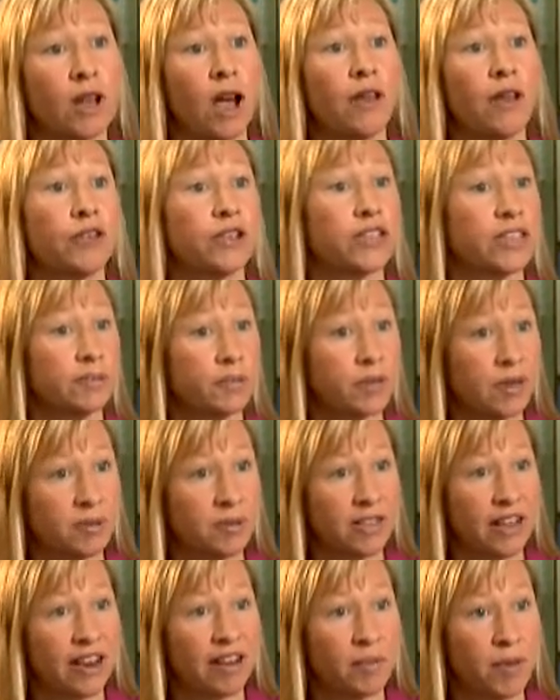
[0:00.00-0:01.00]
other
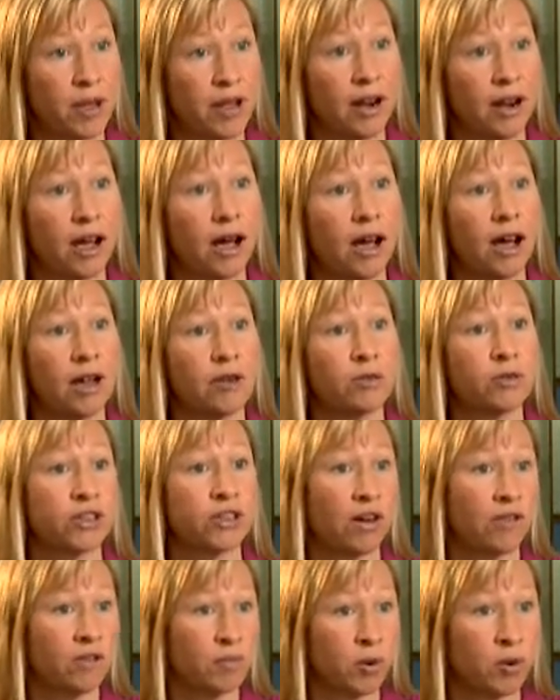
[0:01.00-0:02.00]
symptoms that have been
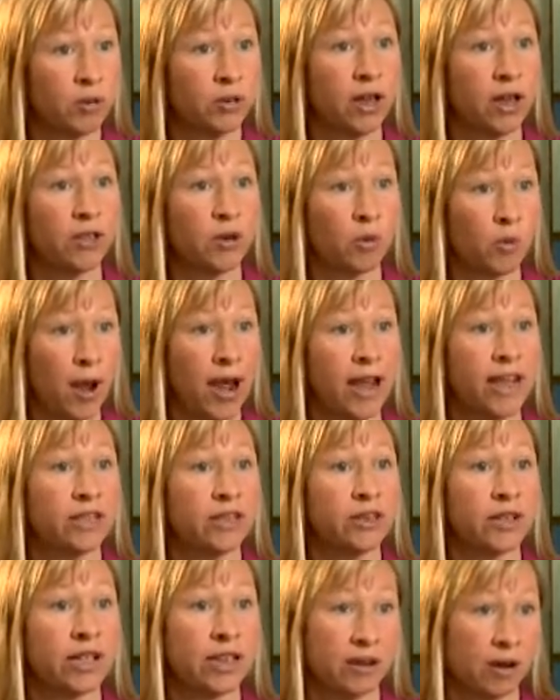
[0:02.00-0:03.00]
unresolvable in other
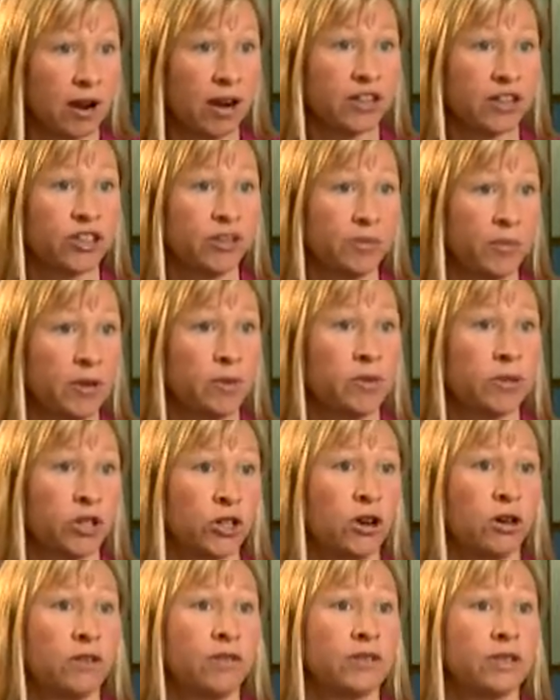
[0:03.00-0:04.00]
ways can actually be
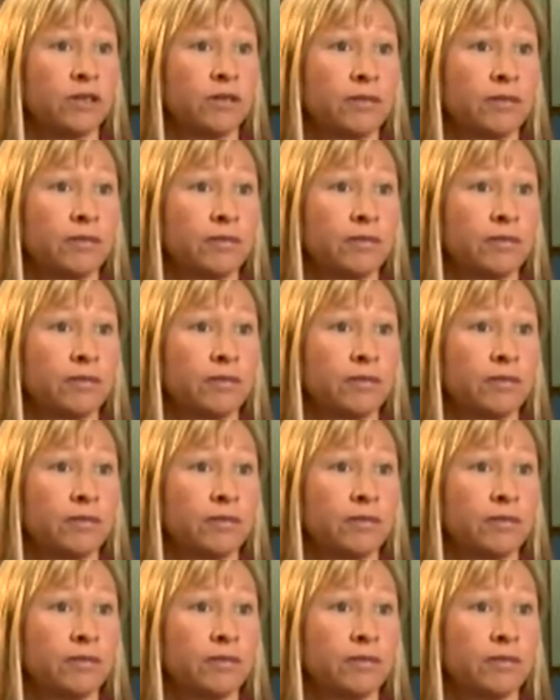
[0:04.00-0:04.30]
resolved.